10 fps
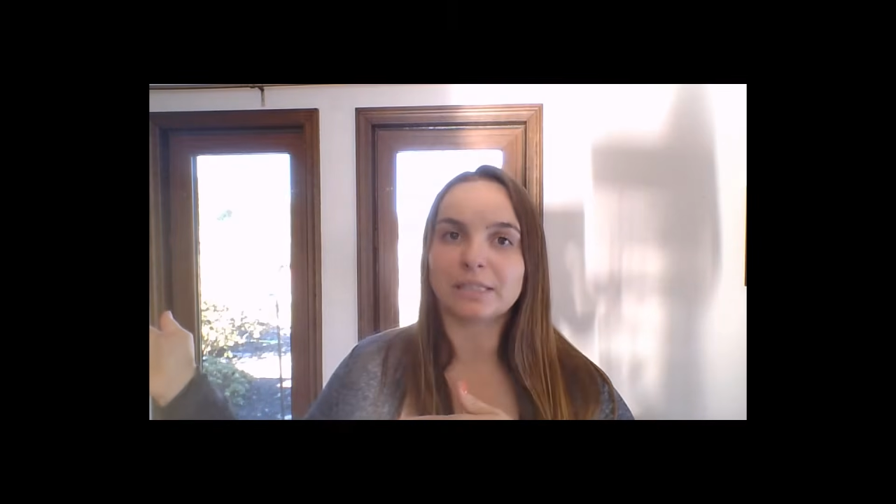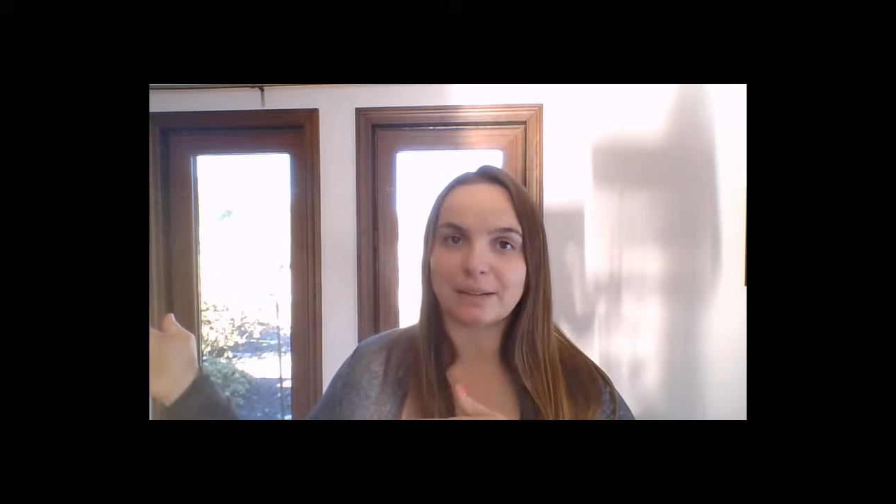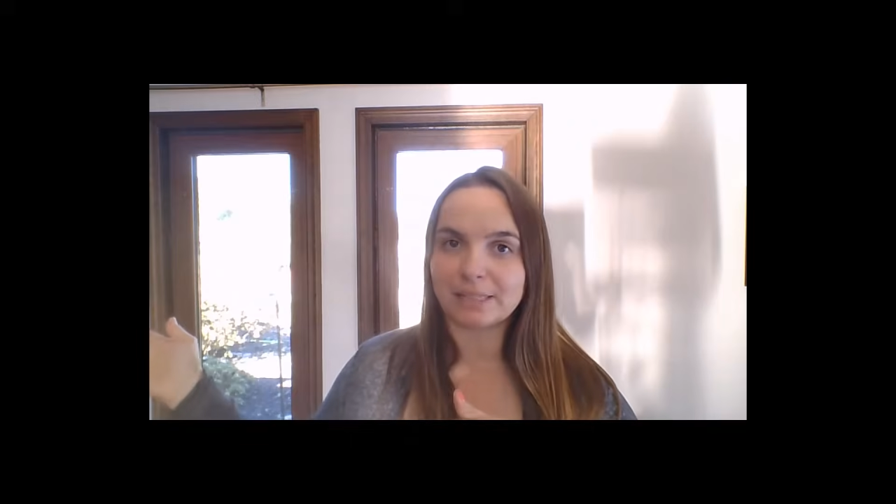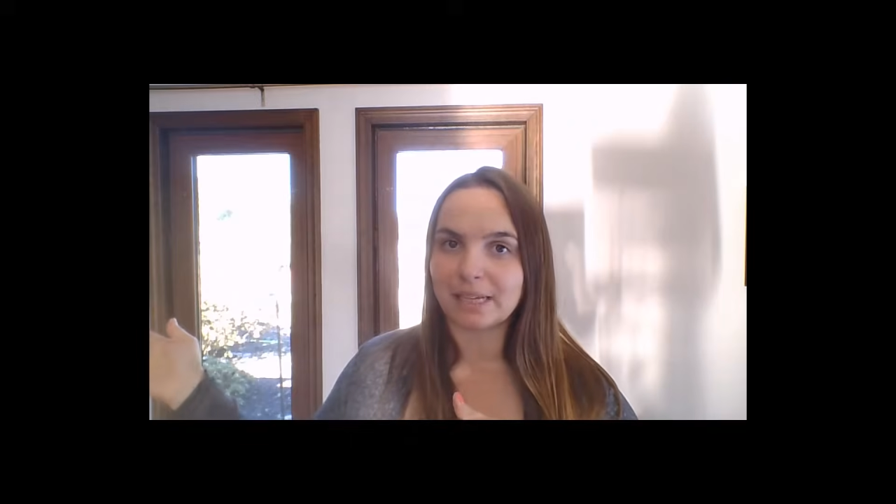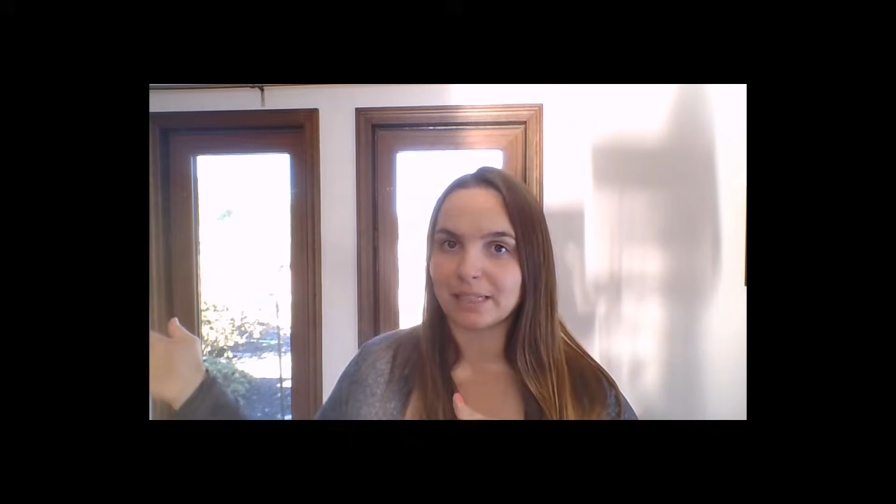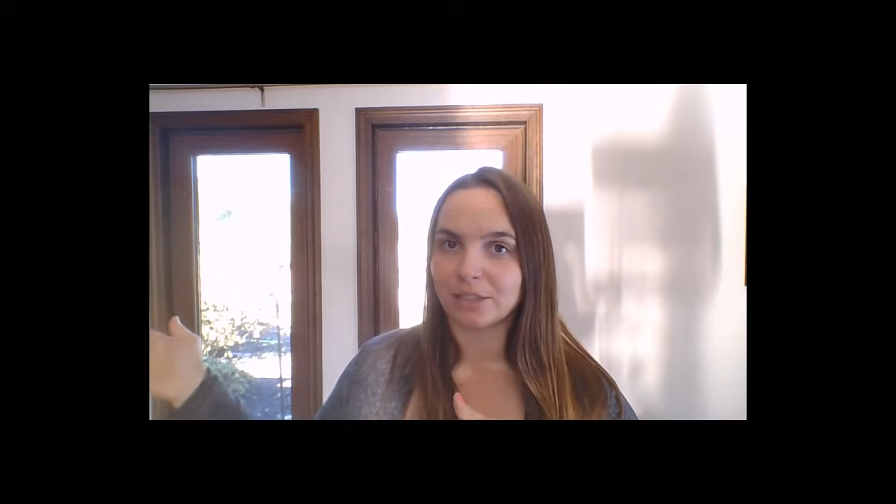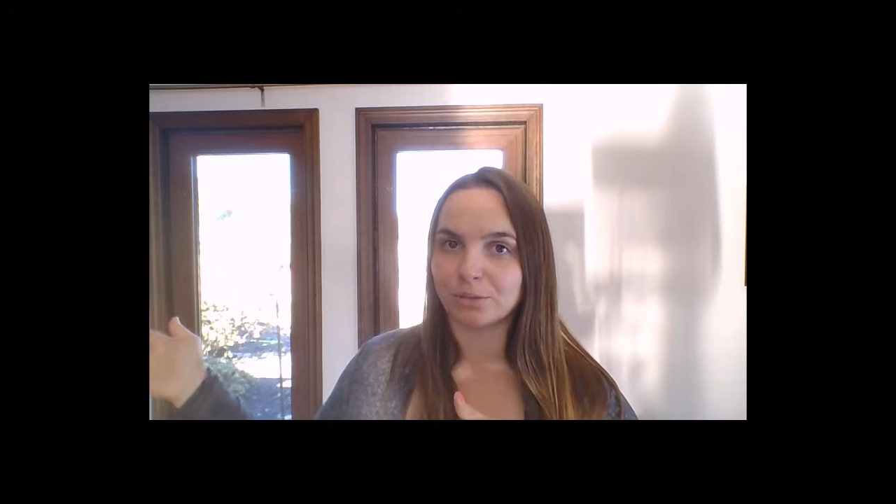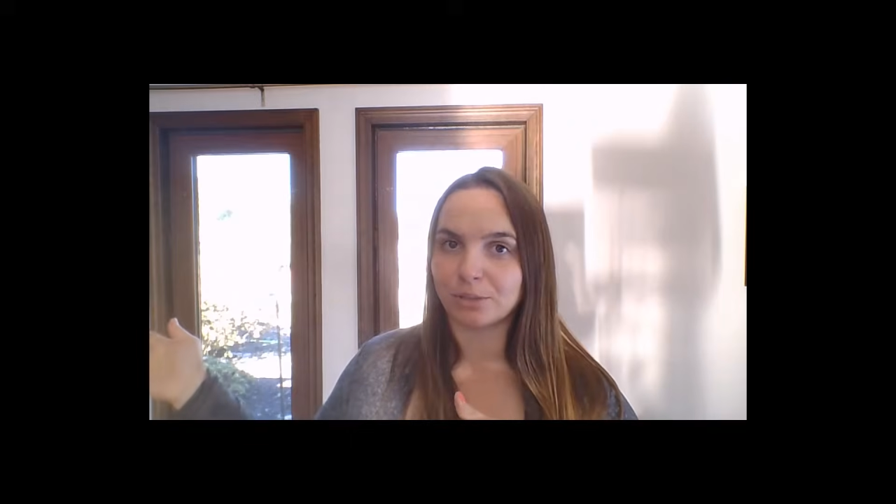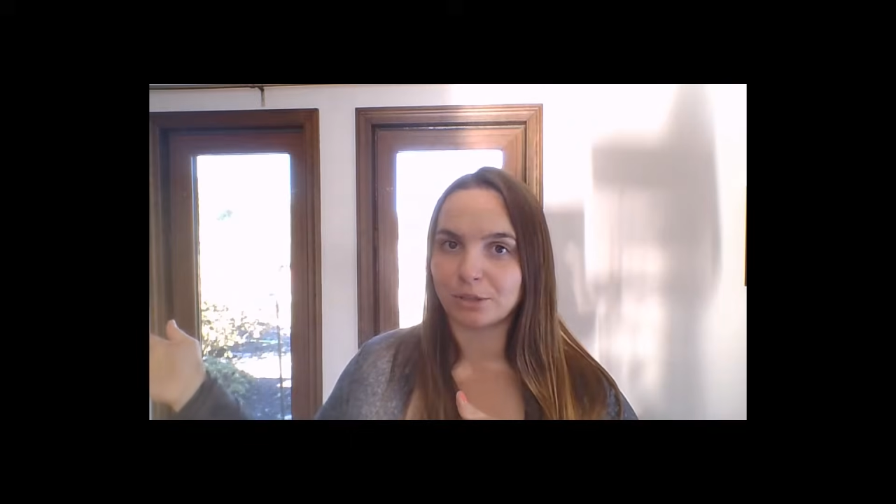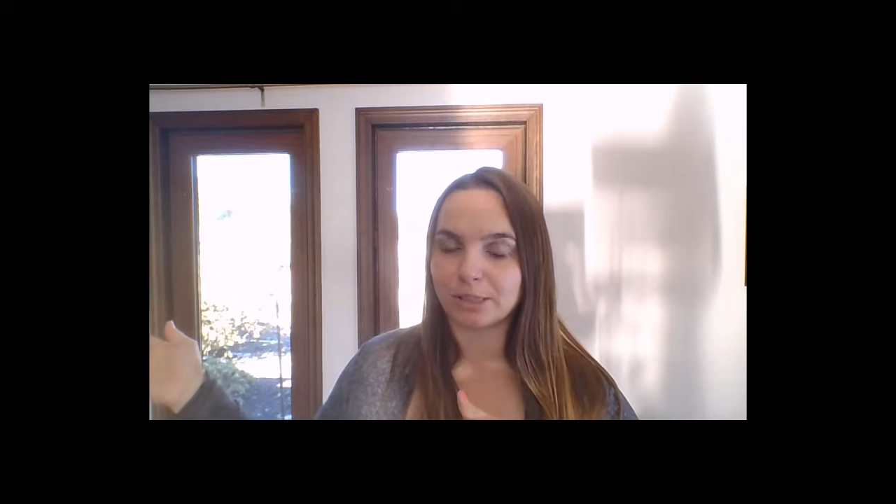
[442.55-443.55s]
have to take
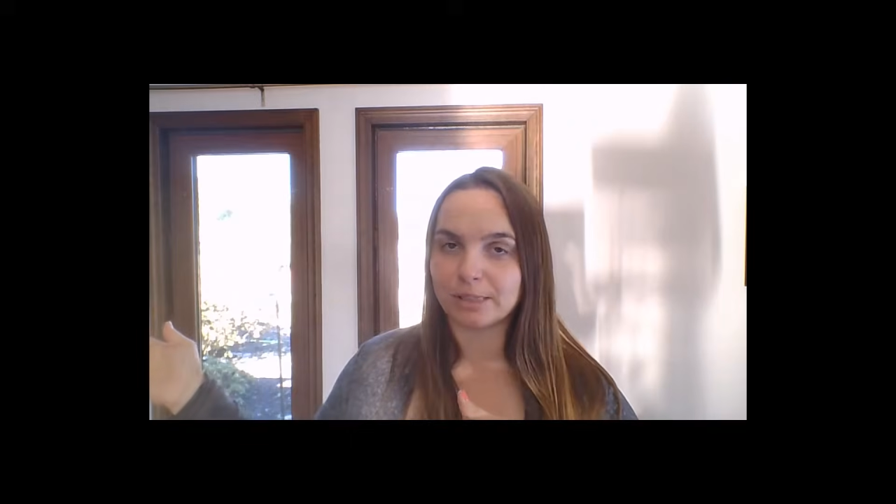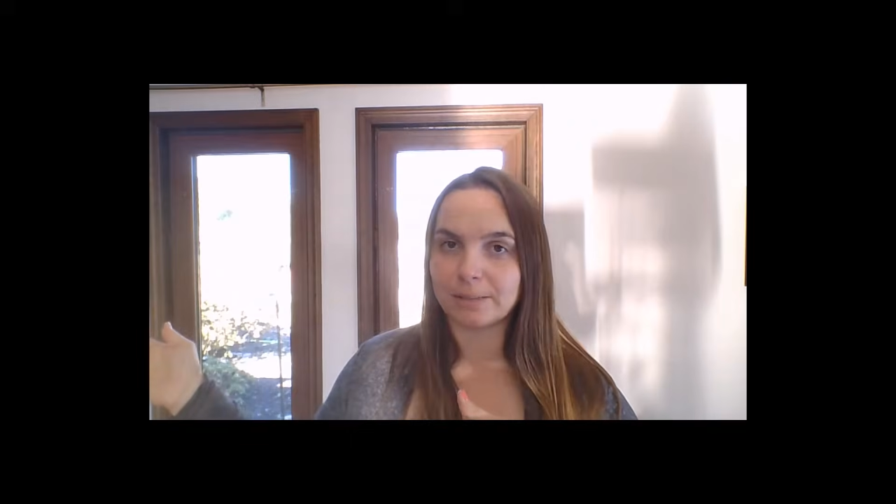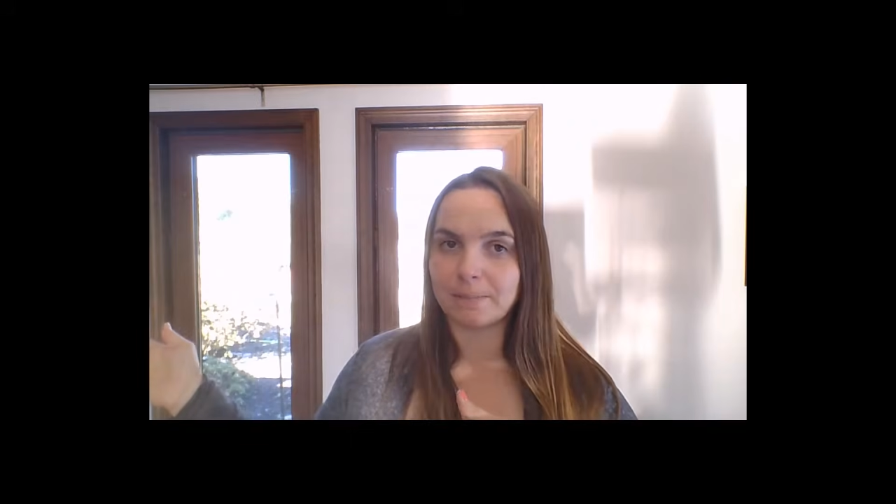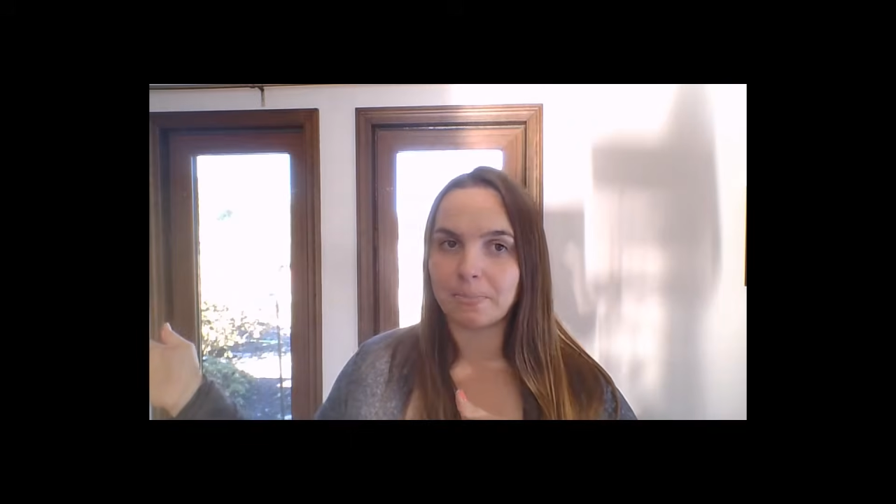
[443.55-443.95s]
distributions.